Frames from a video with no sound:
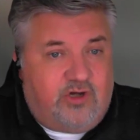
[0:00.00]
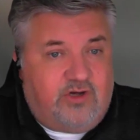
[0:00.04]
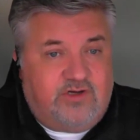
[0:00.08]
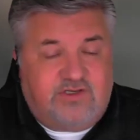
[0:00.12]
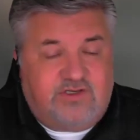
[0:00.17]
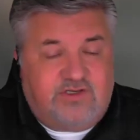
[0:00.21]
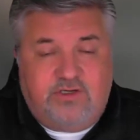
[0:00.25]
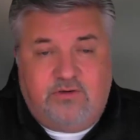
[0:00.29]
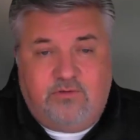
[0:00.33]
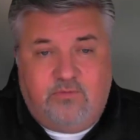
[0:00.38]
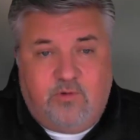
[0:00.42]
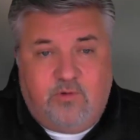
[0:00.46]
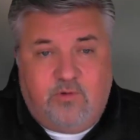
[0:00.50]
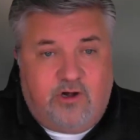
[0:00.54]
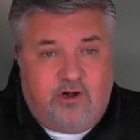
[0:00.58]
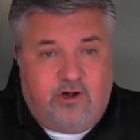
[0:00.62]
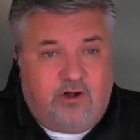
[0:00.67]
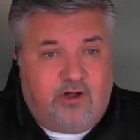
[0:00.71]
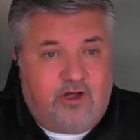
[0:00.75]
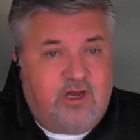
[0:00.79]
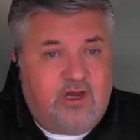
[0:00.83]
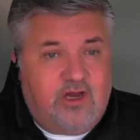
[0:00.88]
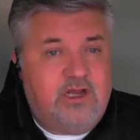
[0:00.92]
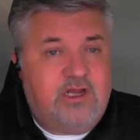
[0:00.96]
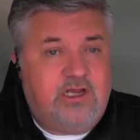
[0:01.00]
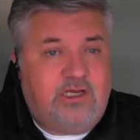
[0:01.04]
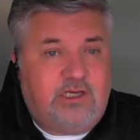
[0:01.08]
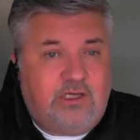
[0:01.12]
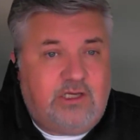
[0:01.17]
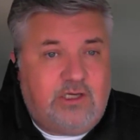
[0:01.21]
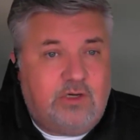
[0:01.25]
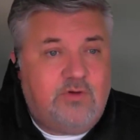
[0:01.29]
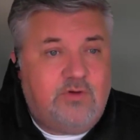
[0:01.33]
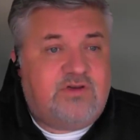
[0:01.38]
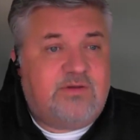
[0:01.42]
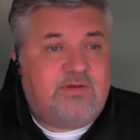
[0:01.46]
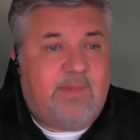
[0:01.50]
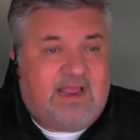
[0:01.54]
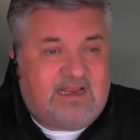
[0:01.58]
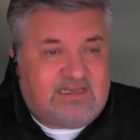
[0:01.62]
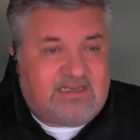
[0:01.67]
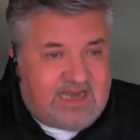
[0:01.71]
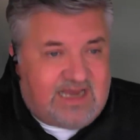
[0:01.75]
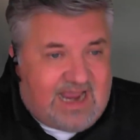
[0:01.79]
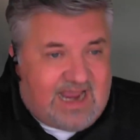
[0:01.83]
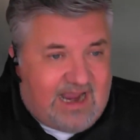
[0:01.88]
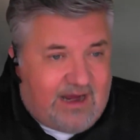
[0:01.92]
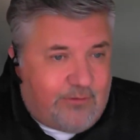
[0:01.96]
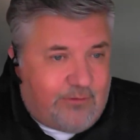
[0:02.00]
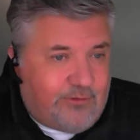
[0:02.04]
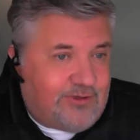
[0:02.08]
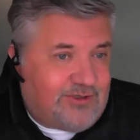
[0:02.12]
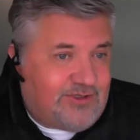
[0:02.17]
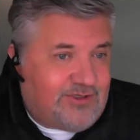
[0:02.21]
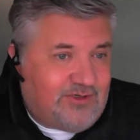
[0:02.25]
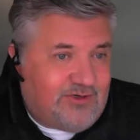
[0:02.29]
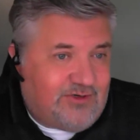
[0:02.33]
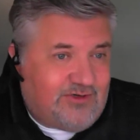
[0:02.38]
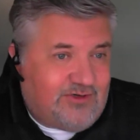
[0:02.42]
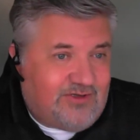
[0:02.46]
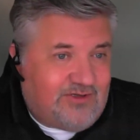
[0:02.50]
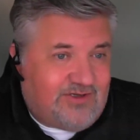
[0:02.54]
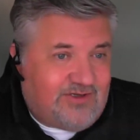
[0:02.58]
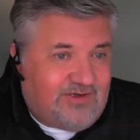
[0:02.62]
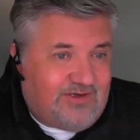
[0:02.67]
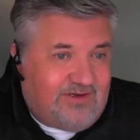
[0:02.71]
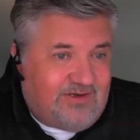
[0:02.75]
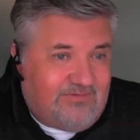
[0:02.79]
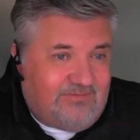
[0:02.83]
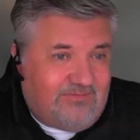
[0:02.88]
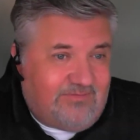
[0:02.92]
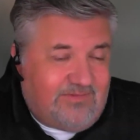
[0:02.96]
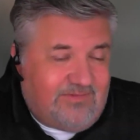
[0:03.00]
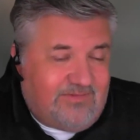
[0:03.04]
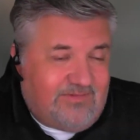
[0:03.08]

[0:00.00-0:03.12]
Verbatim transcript: workers who work huge amounts of hours during the